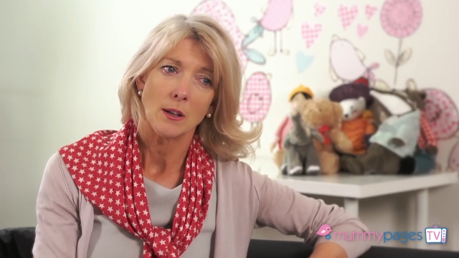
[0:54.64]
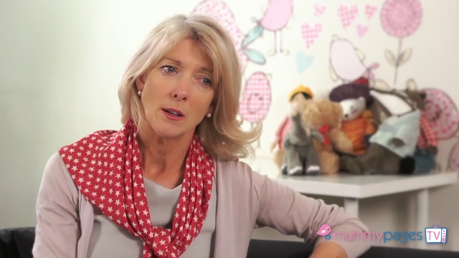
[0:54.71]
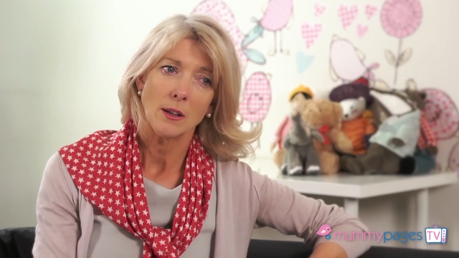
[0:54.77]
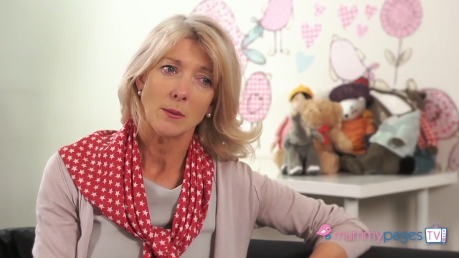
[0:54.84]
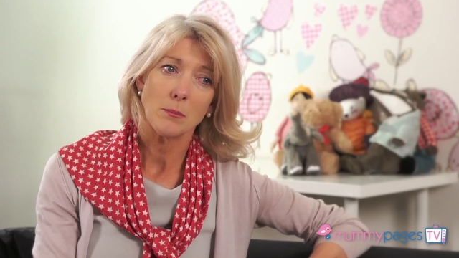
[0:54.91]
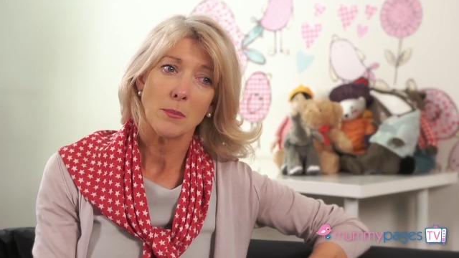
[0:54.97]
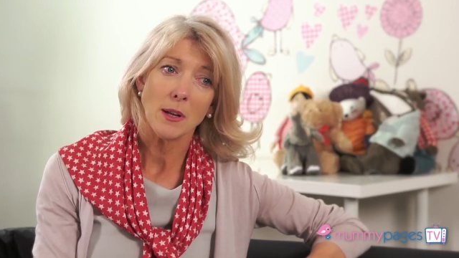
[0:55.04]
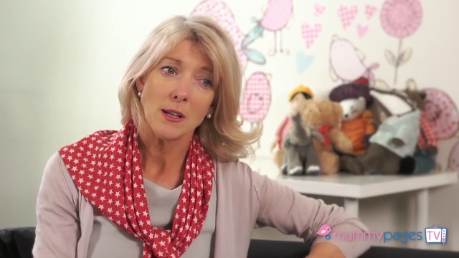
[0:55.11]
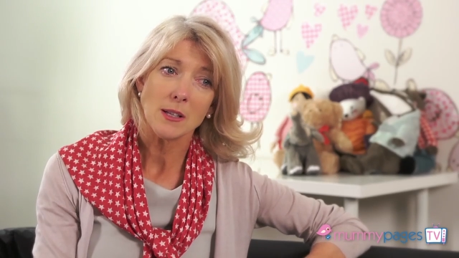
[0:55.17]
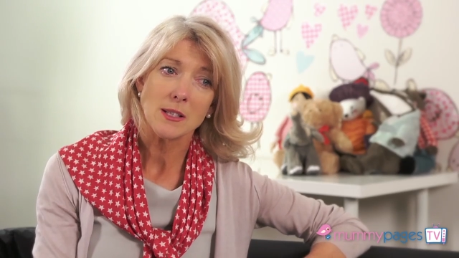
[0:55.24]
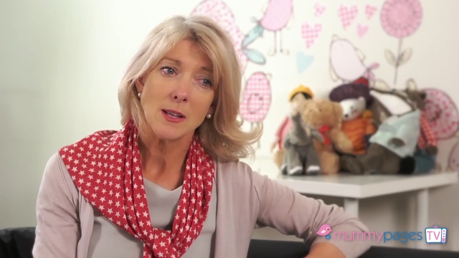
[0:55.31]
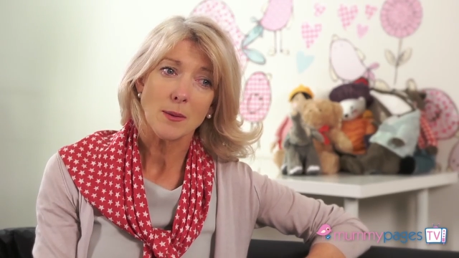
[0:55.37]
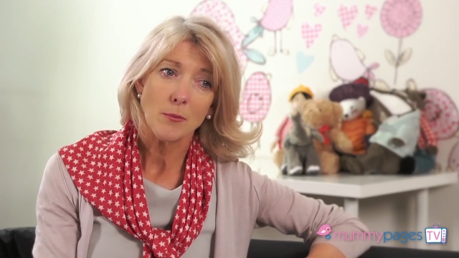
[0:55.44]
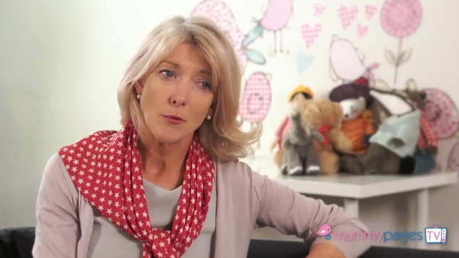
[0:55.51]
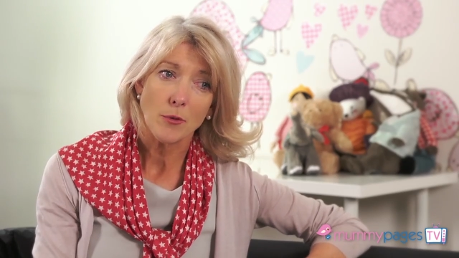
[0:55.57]
it makes
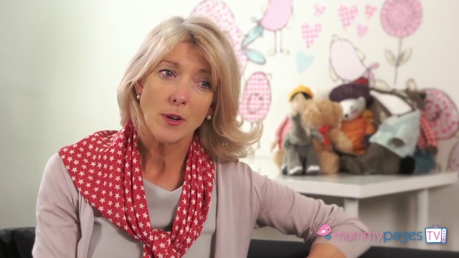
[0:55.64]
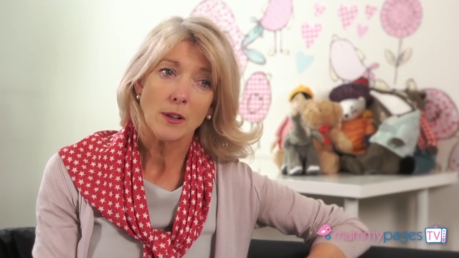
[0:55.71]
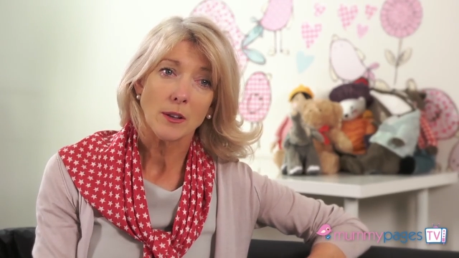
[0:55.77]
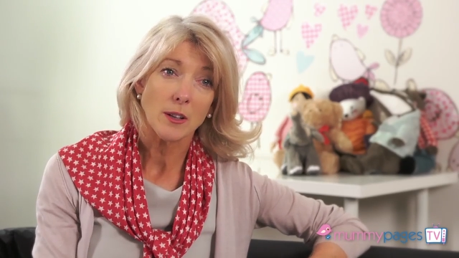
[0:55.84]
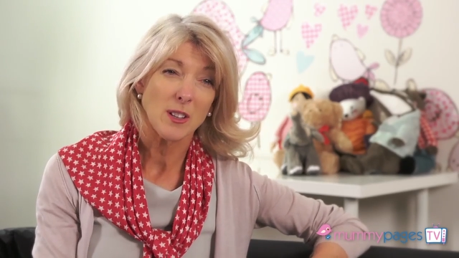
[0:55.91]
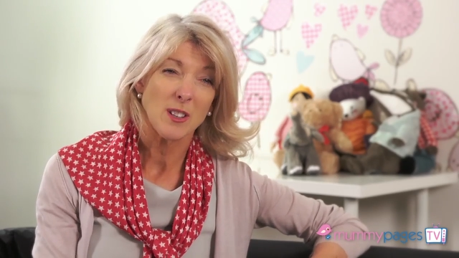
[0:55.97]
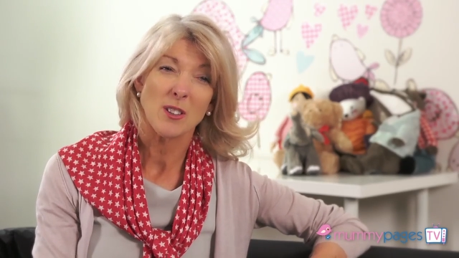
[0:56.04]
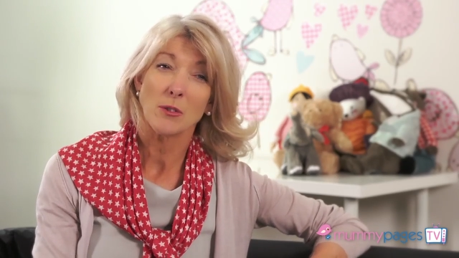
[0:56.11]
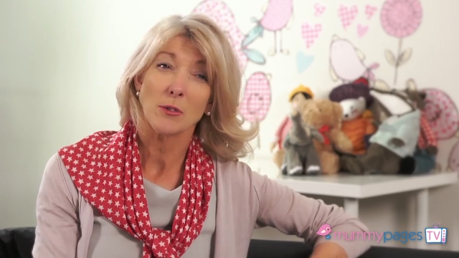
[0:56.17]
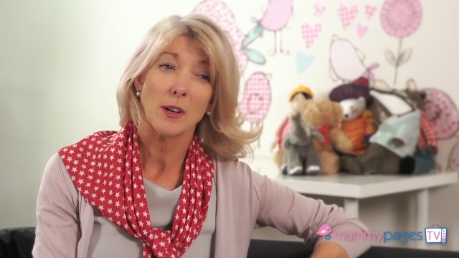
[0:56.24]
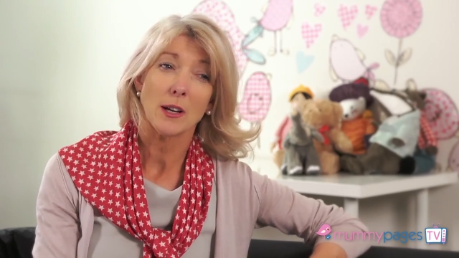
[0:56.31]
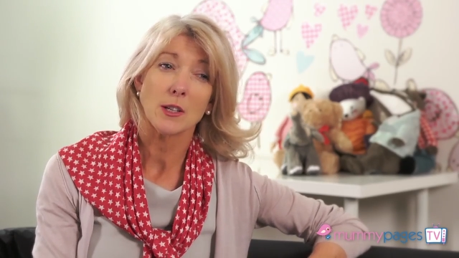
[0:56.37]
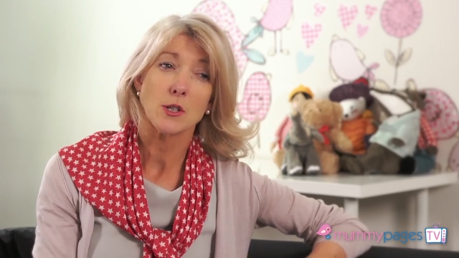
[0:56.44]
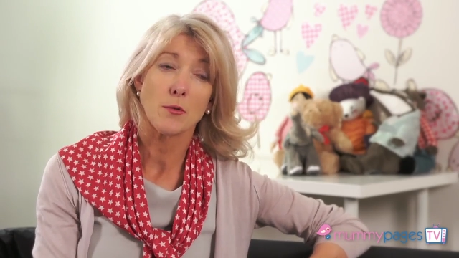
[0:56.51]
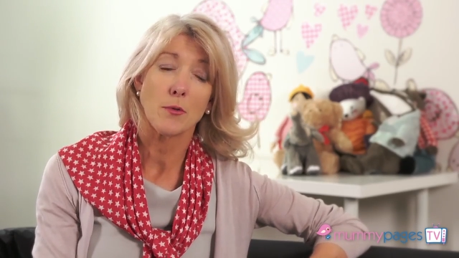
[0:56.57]
them feel that you don't
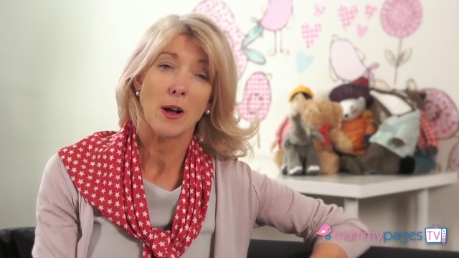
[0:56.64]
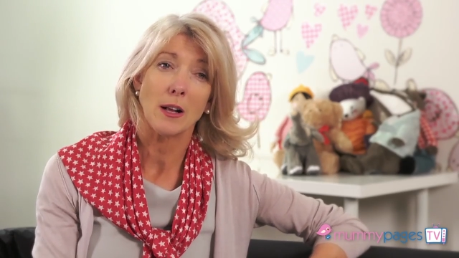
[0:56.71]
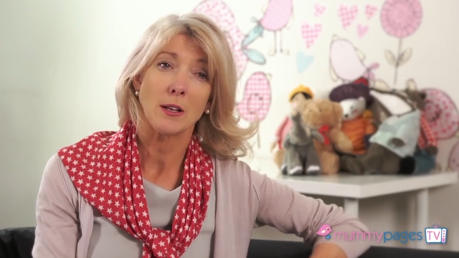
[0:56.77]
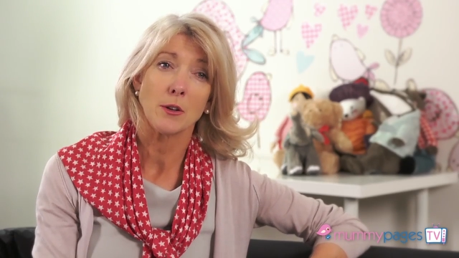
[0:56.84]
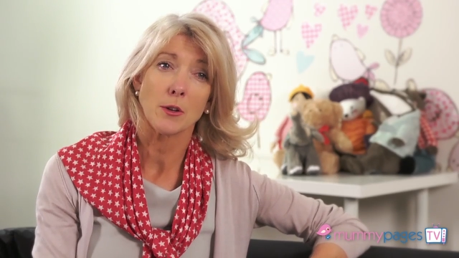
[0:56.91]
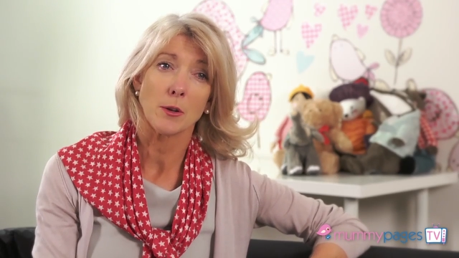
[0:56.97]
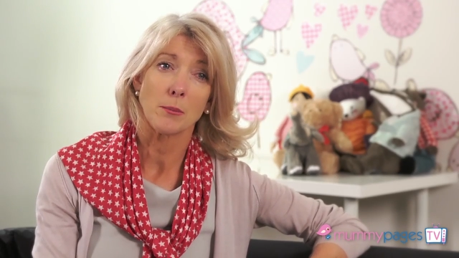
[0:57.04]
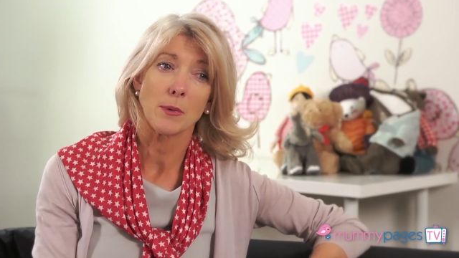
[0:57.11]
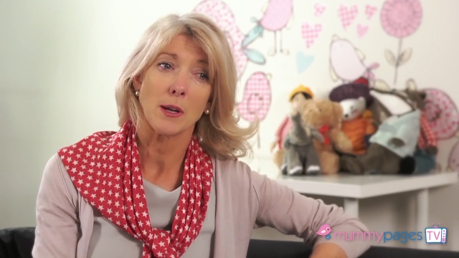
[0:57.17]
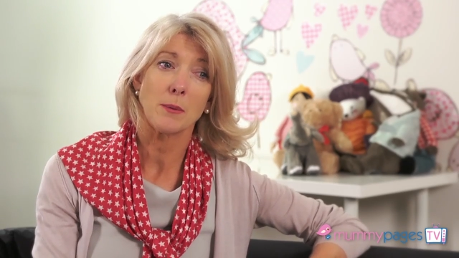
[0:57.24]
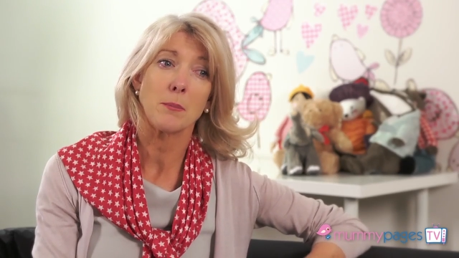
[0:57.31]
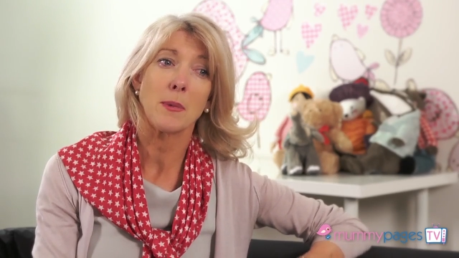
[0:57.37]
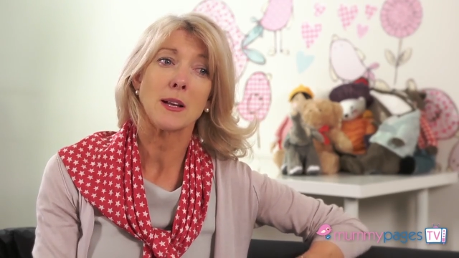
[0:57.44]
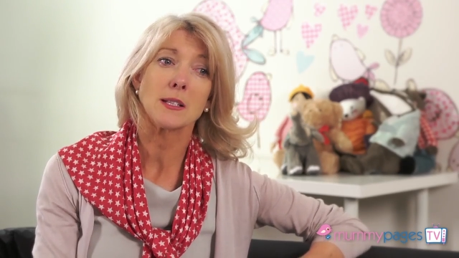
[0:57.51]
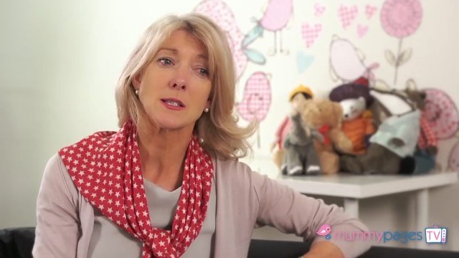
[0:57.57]
actually value them.
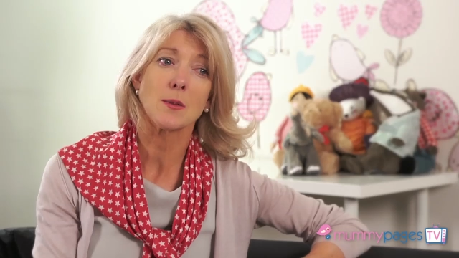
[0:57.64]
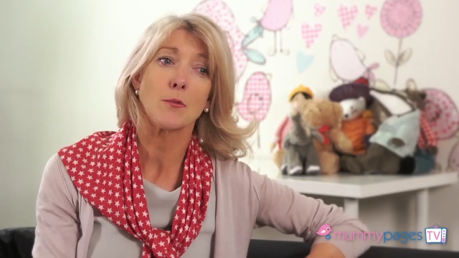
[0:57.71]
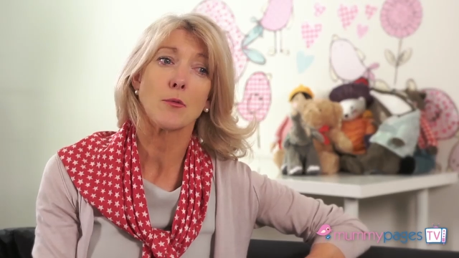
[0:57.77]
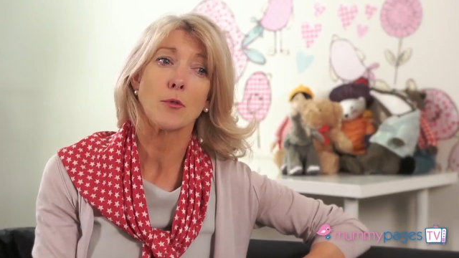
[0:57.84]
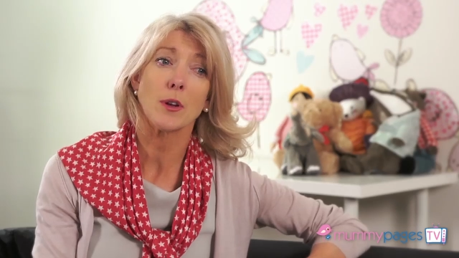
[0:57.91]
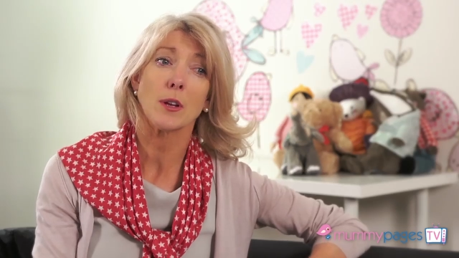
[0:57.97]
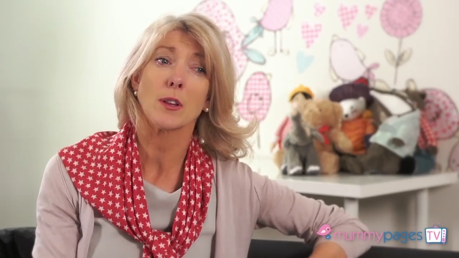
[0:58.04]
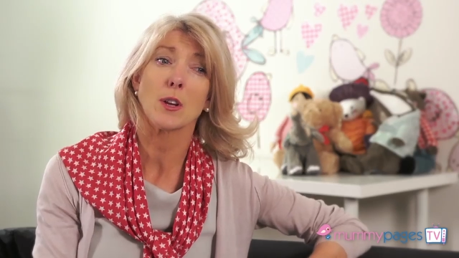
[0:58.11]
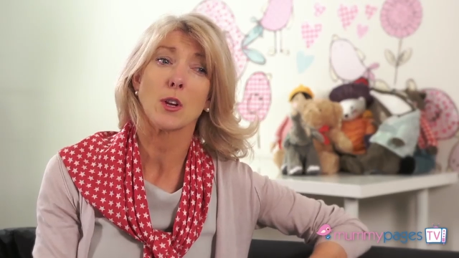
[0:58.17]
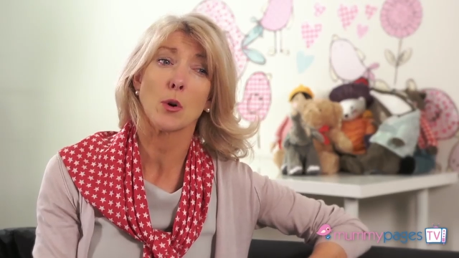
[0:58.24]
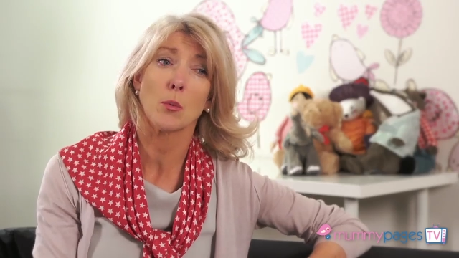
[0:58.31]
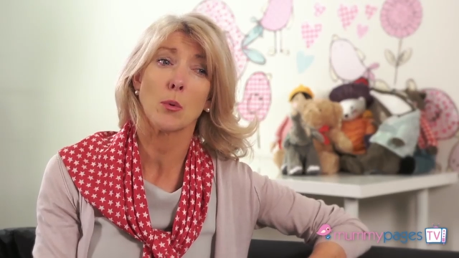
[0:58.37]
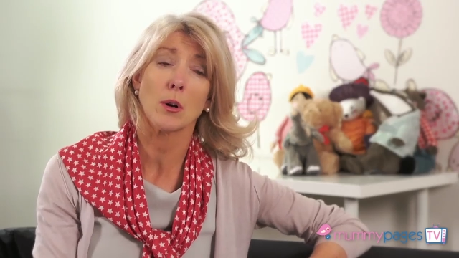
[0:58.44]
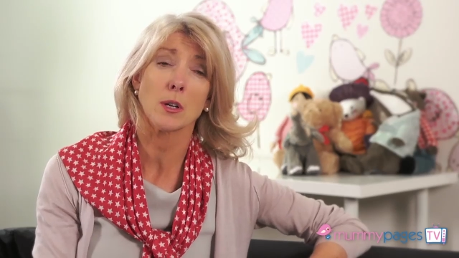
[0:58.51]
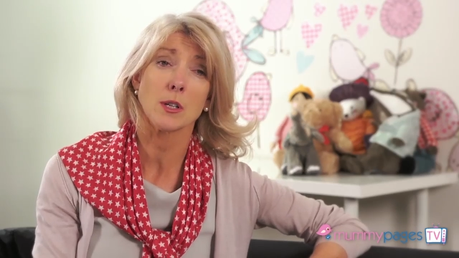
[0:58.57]
It makes them feel that
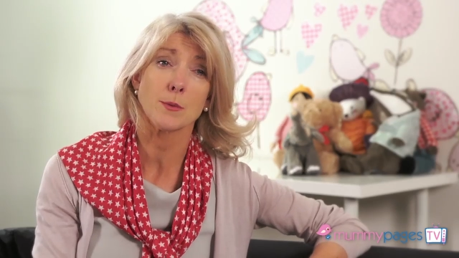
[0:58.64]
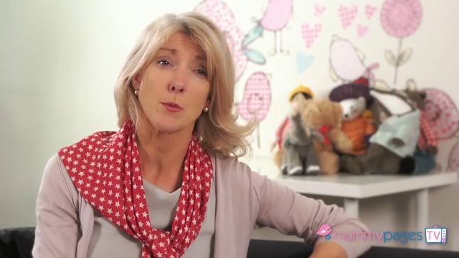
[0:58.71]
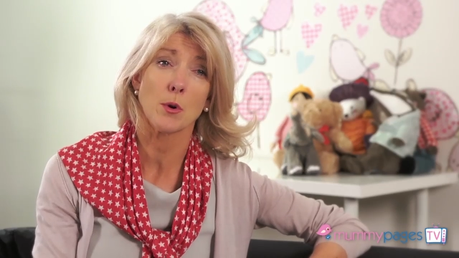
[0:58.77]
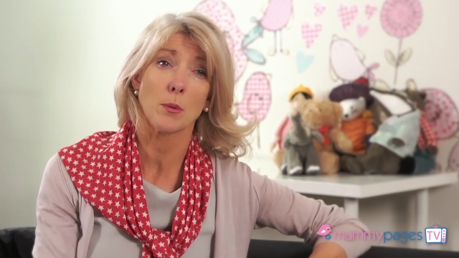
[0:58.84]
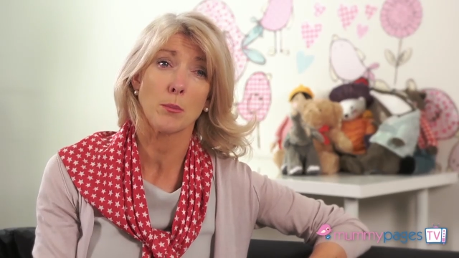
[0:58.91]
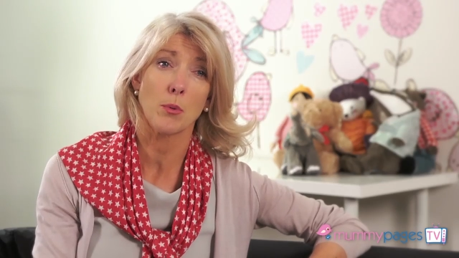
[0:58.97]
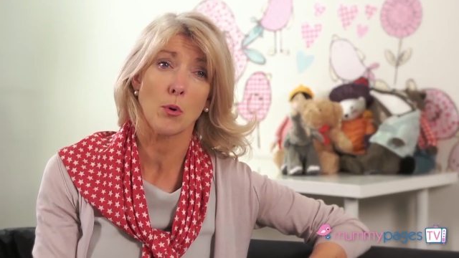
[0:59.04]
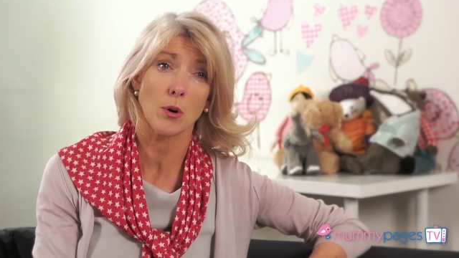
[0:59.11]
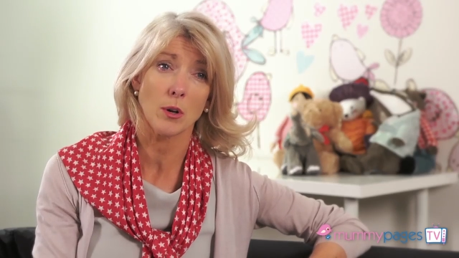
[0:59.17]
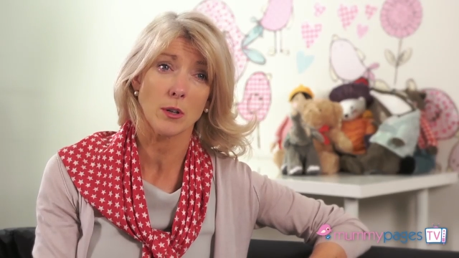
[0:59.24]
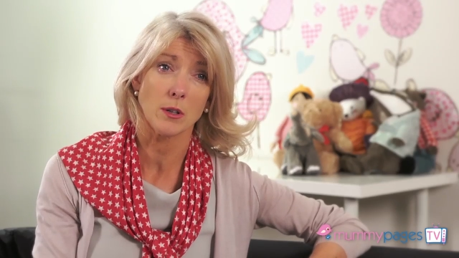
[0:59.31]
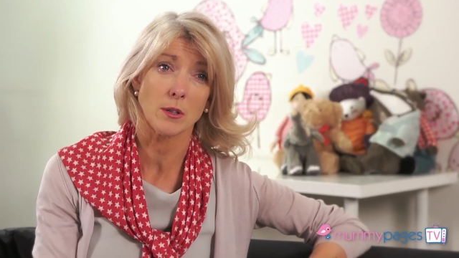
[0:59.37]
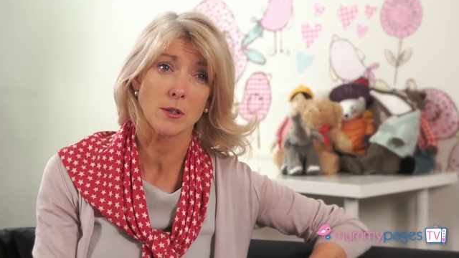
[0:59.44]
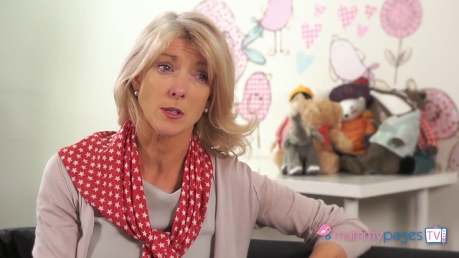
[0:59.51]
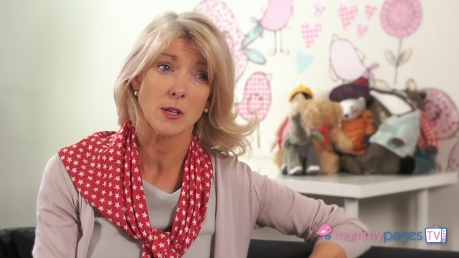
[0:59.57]
your work is more
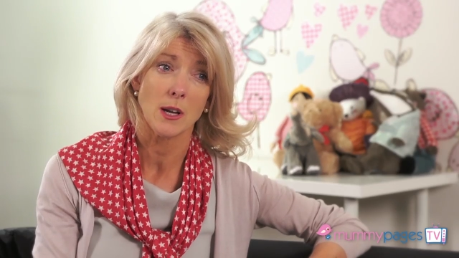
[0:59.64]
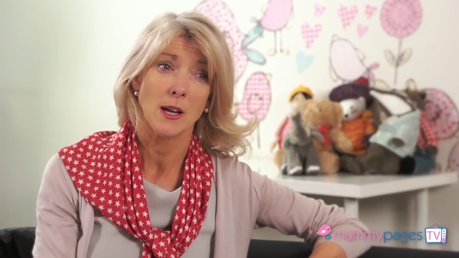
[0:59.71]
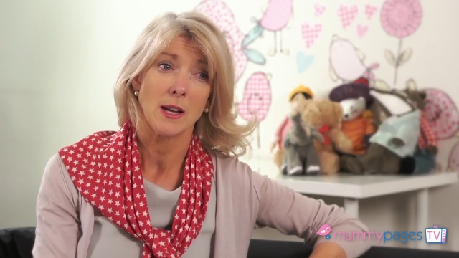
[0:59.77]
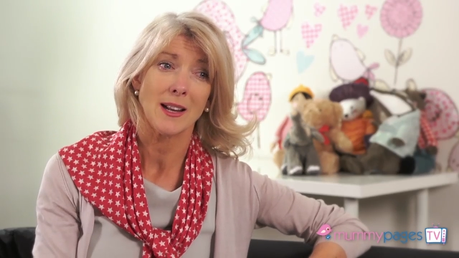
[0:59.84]
important.